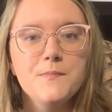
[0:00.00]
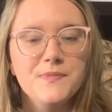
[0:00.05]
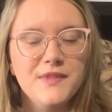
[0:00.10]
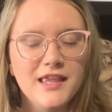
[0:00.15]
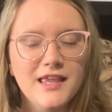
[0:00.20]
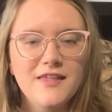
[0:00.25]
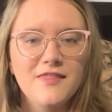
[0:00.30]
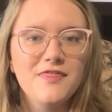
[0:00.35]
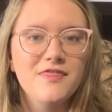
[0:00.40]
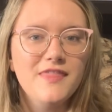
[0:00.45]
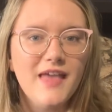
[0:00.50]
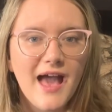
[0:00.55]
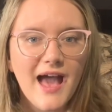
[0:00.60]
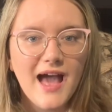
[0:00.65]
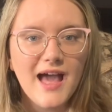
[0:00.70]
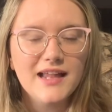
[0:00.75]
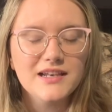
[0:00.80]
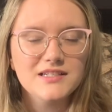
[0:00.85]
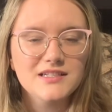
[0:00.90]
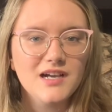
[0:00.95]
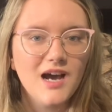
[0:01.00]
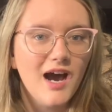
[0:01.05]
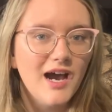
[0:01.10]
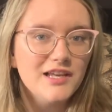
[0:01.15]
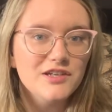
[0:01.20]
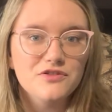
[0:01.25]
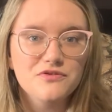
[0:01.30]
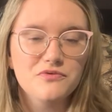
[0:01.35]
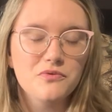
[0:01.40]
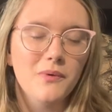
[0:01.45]
in that
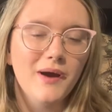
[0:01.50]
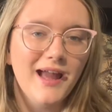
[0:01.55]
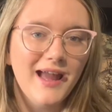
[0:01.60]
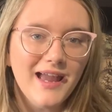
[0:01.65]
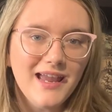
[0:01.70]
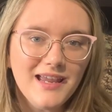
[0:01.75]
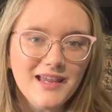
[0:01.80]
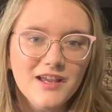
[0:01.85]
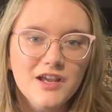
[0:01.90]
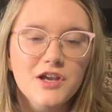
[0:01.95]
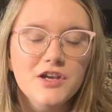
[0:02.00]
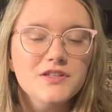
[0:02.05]
kind of way.